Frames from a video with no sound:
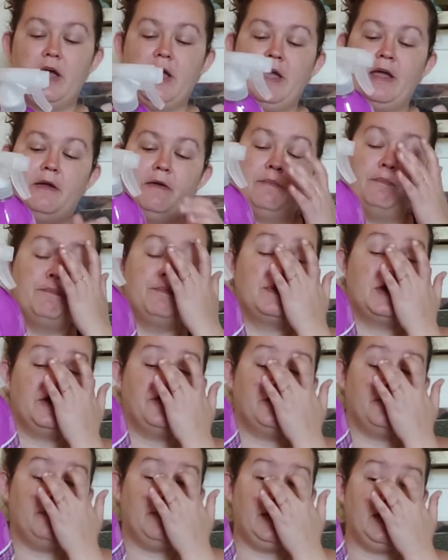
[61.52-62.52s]
I got
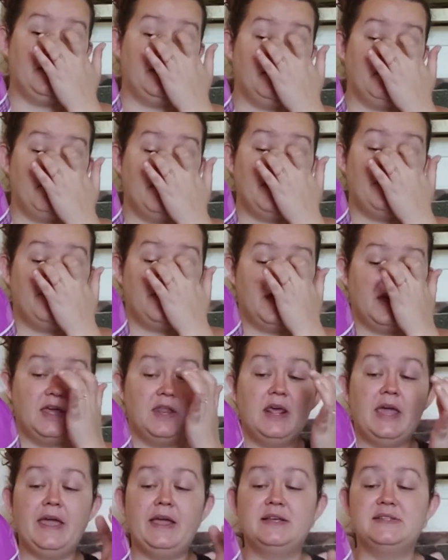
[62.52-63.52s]
the
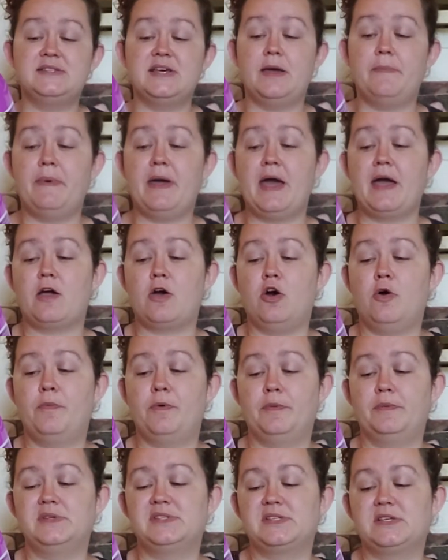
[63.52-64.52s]
Method AntiBac
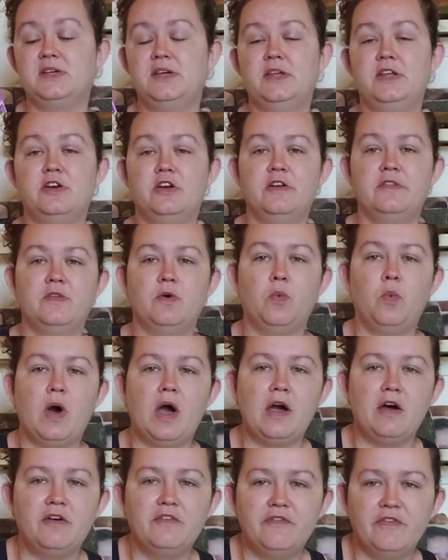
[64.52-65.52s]
All-Purpose Cleaner in the
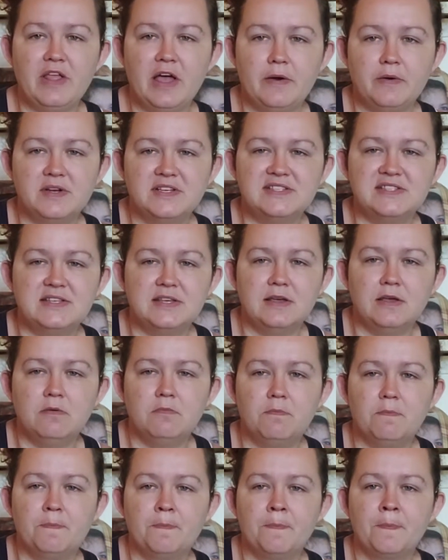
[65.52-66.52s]
Wildflower
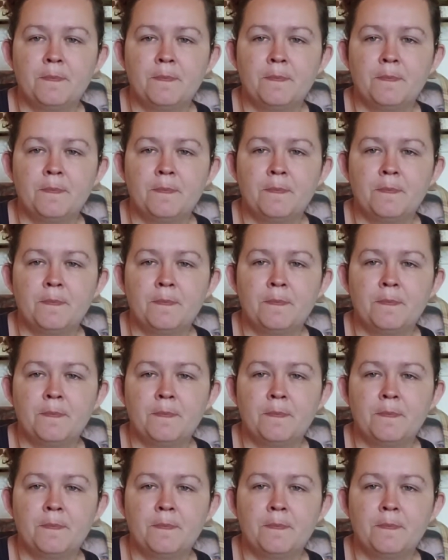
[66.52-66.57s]
scent.